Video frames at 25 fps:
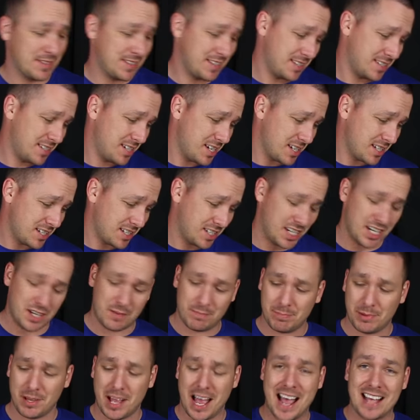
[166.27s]
is it's just
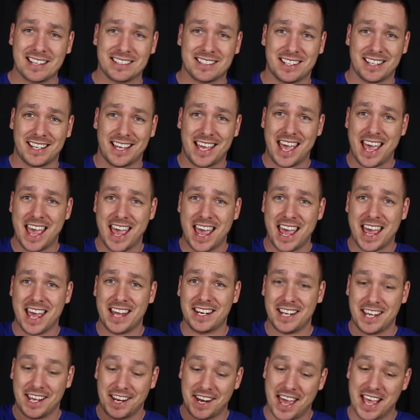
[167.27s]
cheap plastic
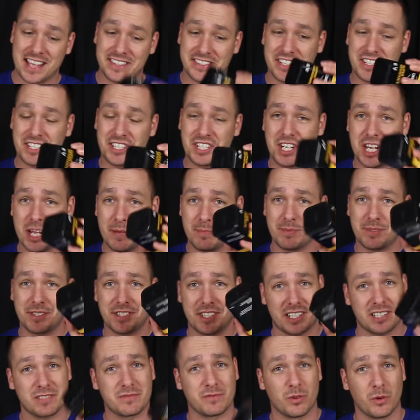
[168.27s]
and it has a cheap
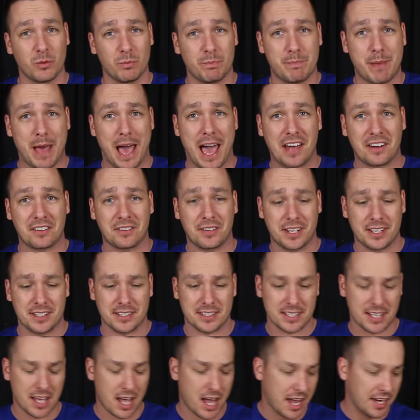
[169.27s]
6-volt battery
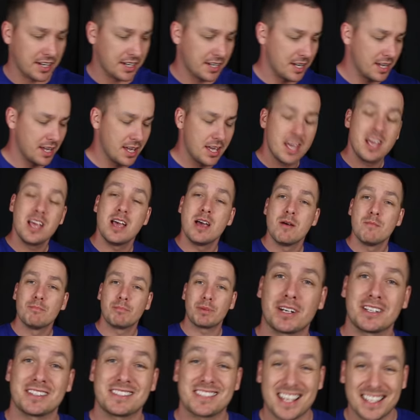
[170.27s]
inside.
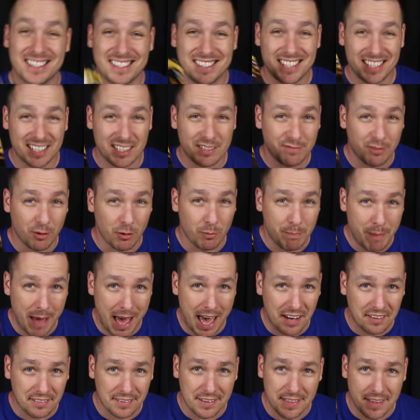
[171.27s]
But it's that 6-volt
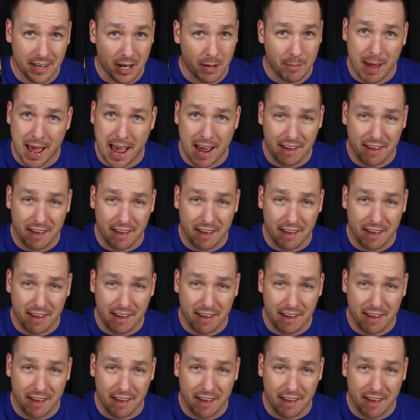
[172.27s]
battery that I'm